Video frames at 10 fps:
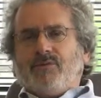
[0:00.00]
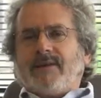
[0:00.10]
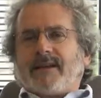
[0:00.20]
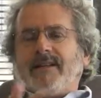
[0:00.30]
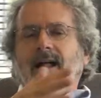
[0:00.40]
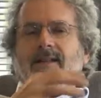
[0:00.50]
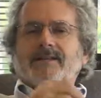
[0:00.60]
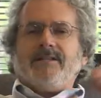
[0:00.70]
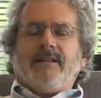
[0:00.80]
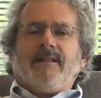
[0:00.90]

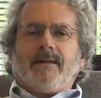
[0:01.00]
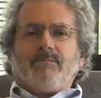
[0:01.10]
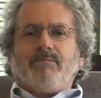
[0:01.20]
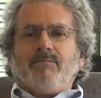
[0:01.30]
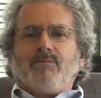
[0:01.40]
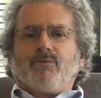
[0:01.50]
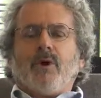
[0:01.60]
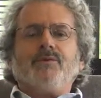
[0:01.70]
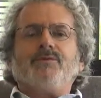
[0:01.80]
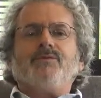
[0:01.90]
technology that
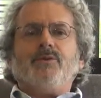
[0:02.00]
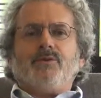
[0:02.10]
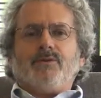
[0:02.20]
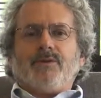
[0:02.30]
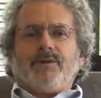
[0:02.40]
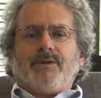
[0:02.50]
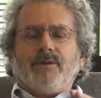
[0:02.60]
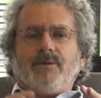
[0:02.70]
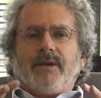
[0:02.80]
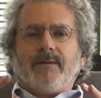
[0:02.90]
grows food.
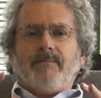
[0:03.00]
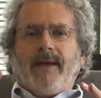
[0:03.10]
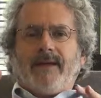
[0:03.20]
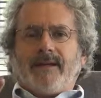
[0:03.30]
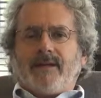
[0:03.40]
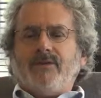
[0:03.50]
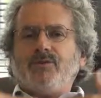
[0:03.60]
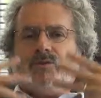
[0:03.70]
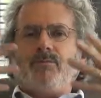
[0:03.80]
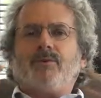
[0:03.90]
You can make
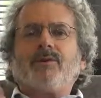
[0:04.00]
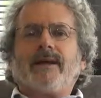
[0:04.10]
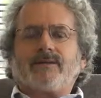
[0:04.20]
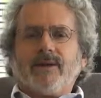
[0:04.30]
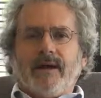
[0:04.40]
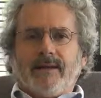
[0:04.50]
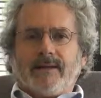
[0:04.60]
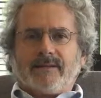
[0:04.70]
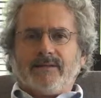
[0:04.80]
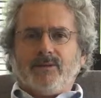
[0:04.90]
consumer
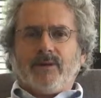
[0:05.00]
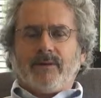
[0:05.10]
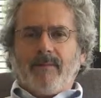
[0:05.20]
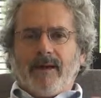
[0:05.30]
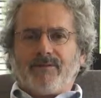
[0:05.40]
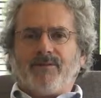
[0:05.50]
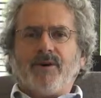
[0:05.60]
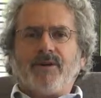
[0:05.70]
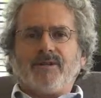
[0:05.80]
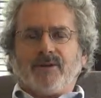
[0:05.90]
electronics. You can make
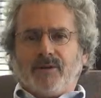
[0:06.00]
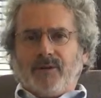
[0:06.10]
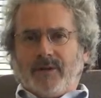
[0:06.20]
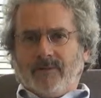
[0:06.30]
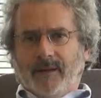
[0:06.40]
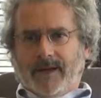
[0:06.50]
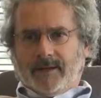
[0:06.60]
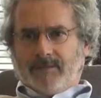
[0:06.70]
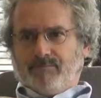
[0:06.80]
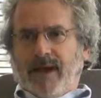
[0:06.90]
furniture. You can make
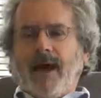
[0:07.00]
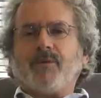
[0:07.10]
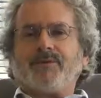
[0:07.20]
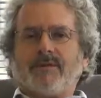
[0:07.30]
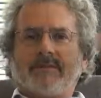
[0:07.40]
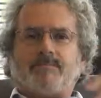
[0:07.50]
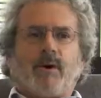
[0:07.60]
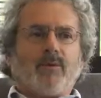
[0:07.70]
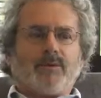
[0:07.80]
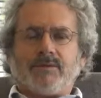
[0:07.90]
houses,
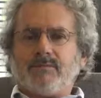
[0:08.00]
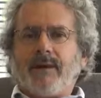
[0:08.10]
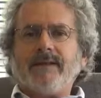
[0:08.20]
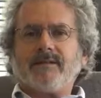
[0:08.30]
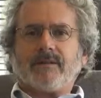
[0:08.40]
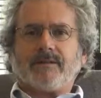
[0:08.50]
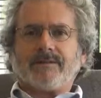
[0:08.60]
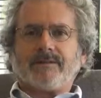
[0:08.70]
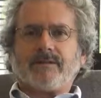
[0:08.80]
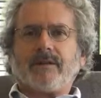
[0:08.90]
boats,
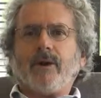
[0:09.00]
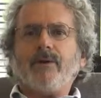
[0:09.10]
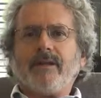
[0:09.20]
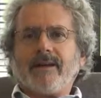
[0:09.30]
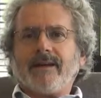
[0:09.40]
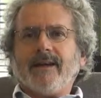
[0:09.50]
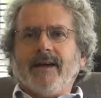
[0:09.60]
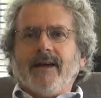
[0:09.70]
bicycles, clothing.